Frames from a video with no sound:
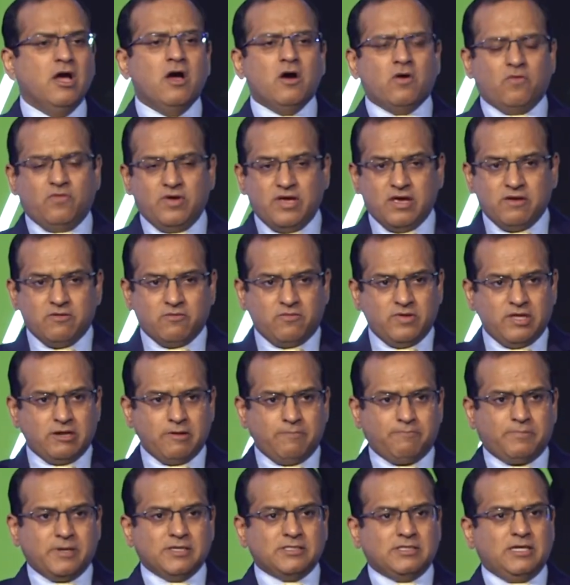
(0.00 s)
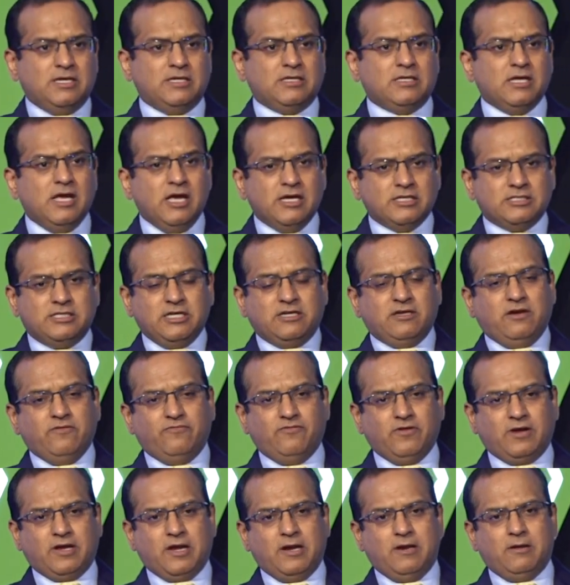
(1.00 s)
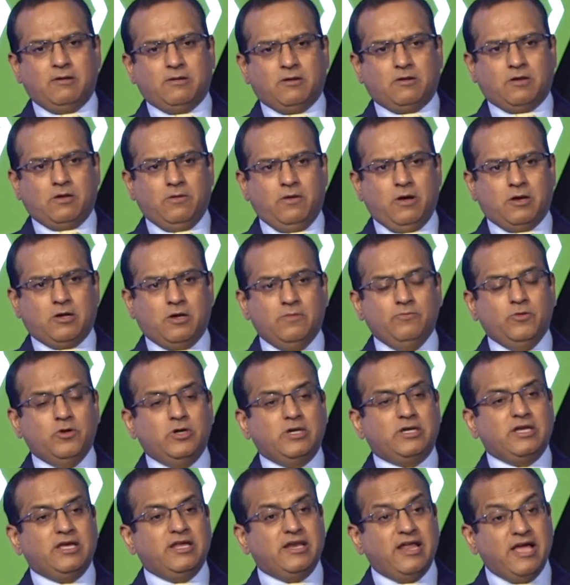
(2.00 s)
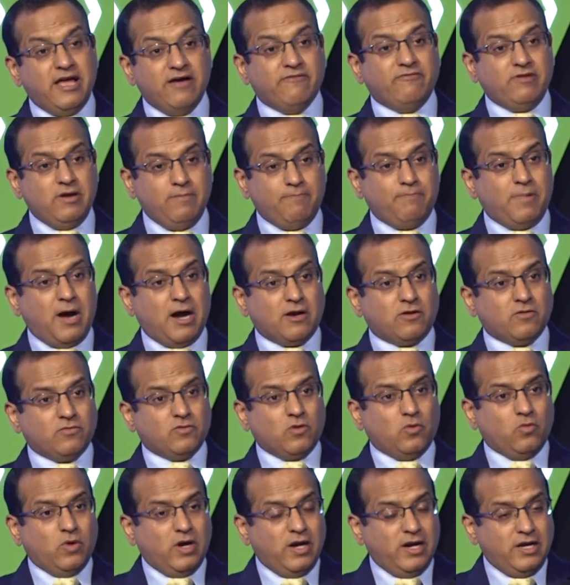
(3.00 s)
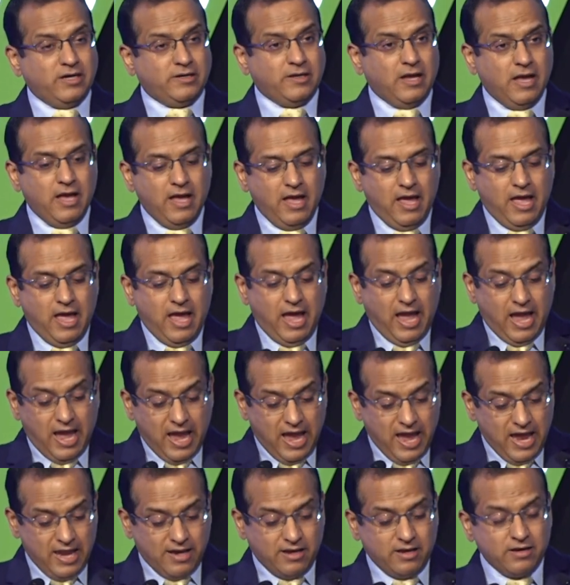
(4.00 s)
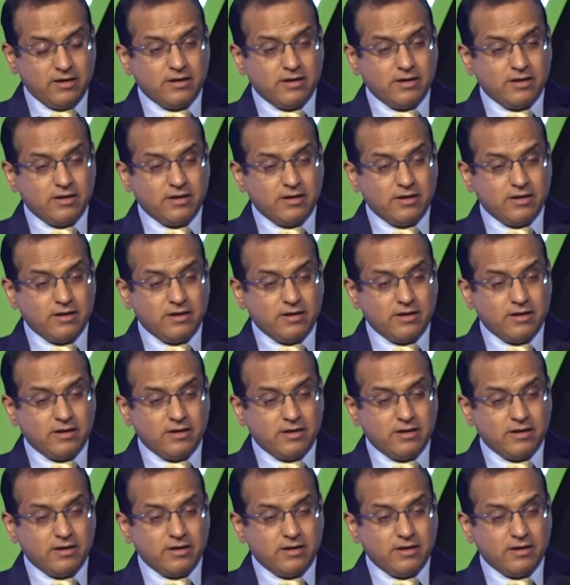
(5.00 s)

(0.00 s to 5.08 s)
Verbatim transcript: we, we represent significant community in every part of the world. And